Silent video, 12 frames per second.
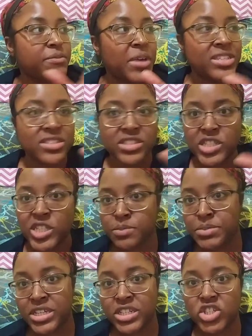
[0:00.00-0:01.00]
makes this
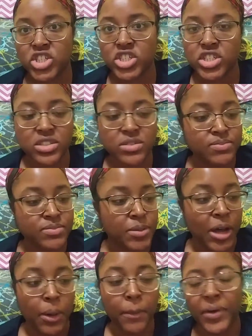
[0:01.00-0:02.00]
speech
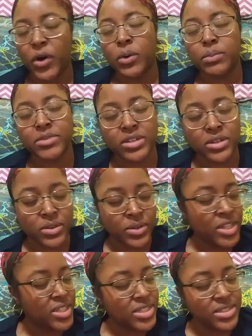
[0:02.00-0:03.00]
about Pope,
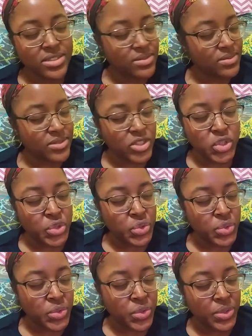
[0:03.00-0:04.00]

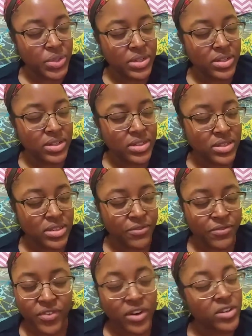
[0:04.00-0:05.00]
to the
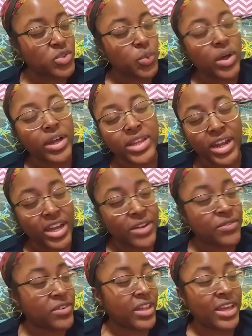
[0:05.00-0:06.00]
first one that I
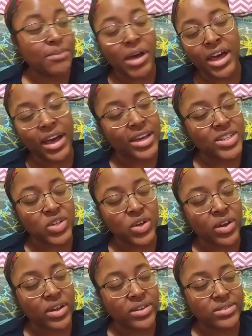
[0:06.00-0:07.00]
ever laid my eyes
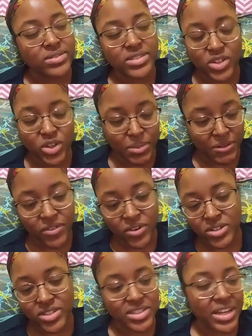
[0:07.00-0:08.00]
on, my
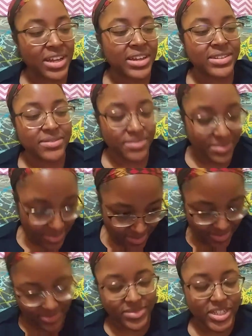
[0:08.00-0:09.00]
first son.
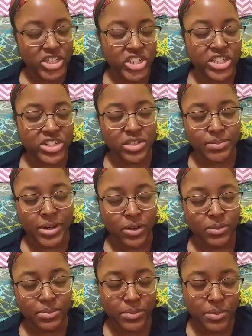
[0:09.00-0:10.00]
Cheers to
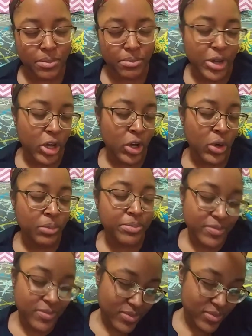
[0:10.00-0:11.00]
Pope. Pope.
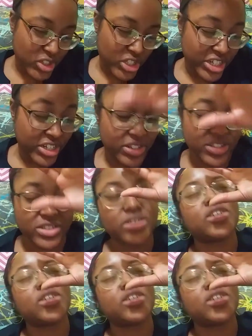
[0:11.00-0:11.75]
Cheers.